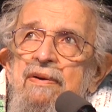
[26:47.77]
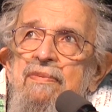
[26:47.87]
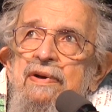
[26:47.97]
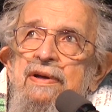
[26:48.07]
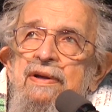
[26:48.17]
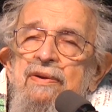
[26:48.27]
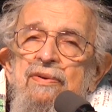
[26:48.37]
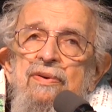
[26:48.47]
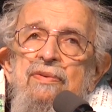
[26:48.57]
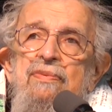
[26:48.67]
when,
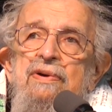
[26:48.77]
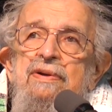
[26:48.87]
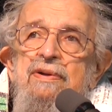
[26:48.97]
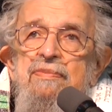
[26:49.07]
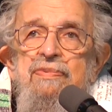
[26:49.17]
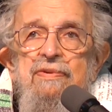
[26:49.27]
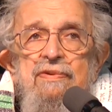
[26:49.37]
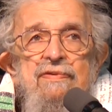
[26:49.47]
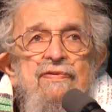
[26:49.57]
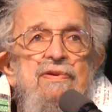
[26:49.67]
oh, what a
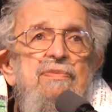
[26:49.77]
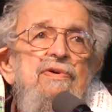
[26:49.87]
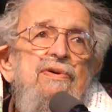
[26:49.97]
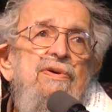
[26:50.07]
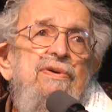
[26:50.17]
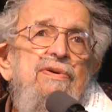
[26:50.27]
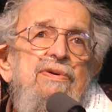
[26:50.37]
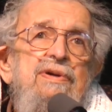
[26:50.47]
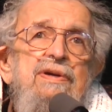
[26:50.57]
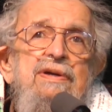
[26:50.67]
beautiful
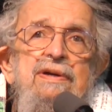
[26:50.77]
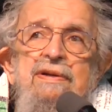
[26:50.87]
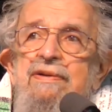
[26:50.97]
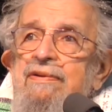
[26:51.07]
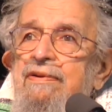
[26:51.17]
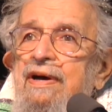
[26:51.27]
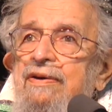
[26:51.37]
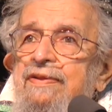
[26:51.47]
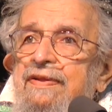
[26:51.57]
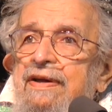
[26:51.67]
morning, and you look
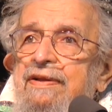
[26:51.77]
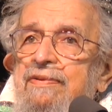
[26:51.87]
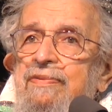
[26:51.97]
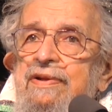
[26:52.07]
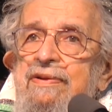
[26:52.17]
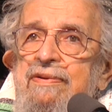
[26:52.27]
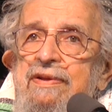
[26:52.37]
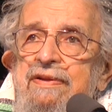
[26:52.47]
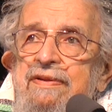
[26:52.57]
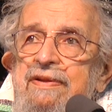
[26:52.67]
outside the window
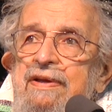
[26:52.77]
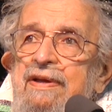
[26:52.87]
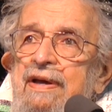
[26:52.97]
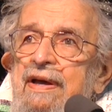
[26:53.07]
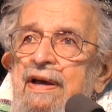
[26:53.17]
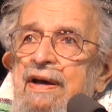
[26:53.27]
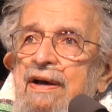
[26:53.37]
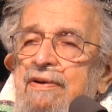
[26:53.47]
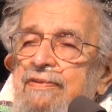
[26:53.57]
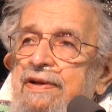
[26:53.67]
and you see
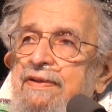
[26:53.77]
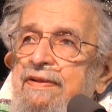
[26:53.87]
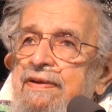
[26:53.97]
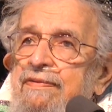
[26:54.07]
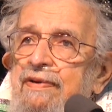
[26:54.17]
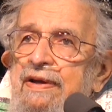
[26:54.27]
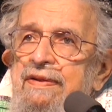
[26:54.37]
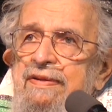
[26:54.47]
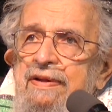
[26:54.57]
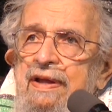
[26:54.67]
a great
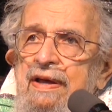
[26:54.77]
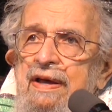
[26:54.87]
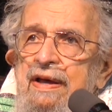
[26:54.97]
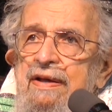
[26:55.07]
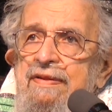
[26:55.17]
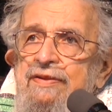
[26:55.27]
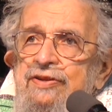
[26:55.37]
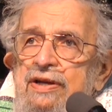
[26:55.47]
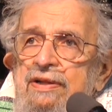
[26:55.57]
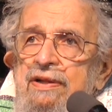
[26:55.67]
sunrise, and it's
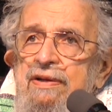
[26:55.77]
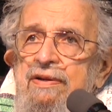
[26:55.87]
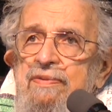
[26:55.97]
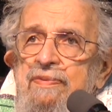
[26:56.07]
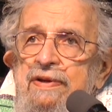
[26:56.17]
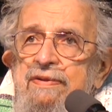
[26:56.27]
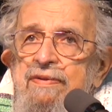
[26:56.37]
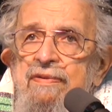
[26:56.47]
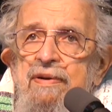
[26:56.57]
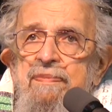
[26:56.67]
gentle and it wakes
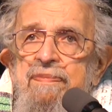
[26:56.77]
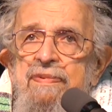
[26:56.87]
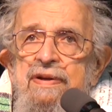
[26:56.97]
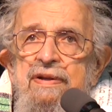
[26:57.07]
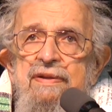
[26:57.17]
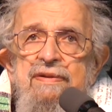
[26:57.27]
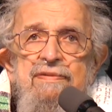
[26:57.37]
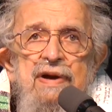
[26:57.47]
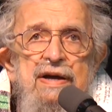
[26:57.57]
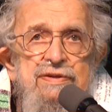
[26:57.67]
you up, and it's
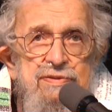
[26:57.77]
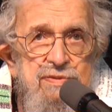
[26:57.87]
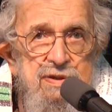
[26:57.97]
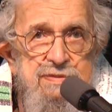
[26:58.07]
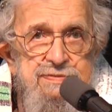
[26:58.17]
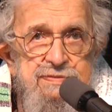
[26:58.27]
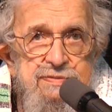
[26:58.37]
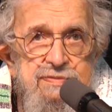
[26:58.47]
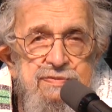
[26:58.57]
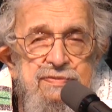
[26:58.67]
gradual.
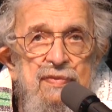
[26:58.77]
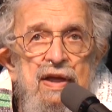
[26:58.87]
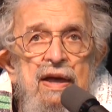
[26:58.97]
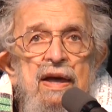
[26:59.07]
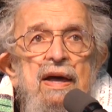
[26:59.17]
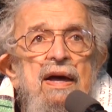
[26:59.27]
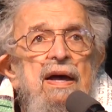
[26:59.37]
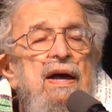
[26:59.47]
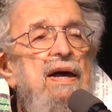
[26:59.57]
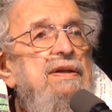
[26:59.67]

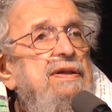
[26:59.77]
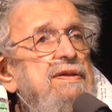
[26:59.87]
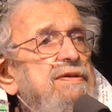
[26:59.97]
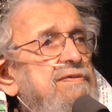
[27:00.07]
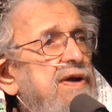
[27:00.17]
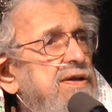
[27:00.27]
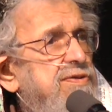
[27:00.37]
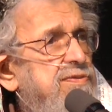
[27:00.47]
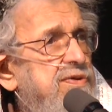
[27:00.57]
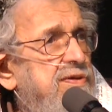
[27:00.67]
And this
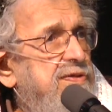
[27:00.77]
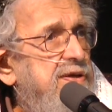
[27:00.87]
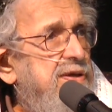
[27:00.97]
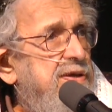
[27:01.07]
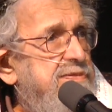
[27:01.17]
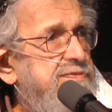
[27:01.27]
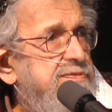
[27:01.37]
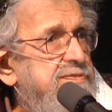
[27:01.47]
gradual thing